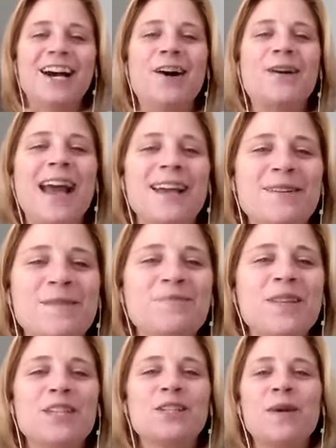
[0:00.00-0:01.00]
Okay,
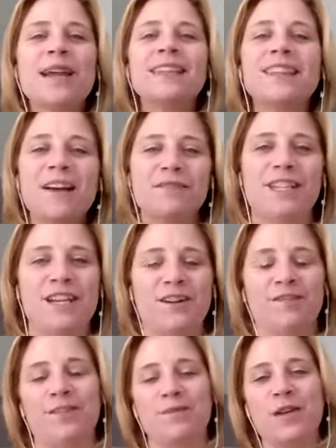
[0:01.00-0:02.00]
so I'd love to
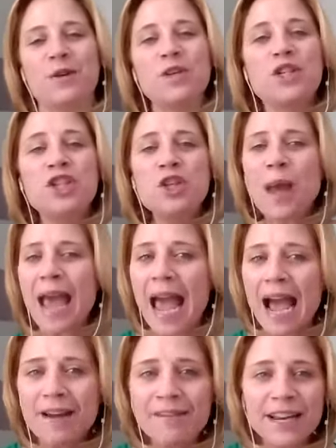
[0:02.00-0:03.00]
hear from you. Do you
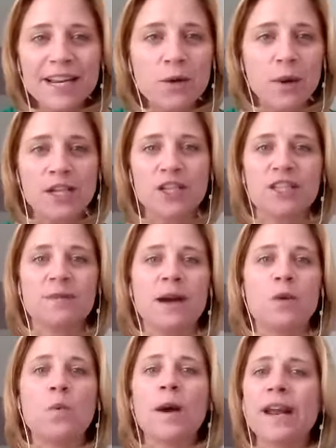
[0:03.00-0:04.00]
have any questions
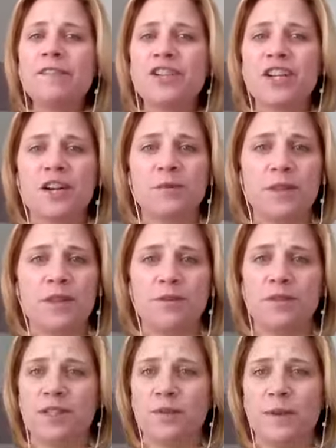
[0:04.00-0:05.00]
about what I've shared with you
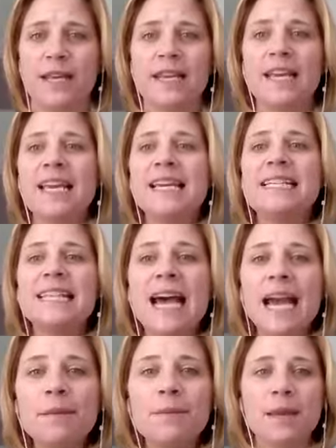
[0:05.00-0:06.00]
this week?
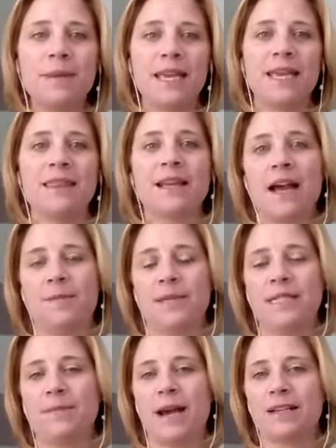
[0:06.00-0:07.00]
Type them in the
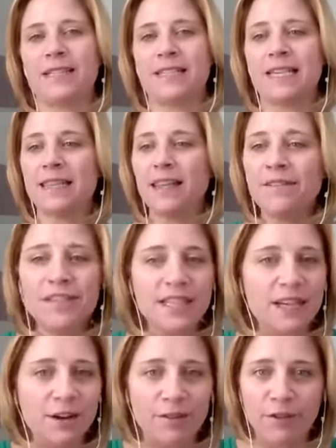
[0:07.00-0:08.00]
comments boxes. I'd love to
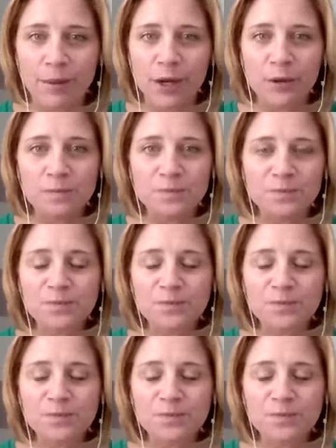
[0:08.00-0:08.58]
hear from you.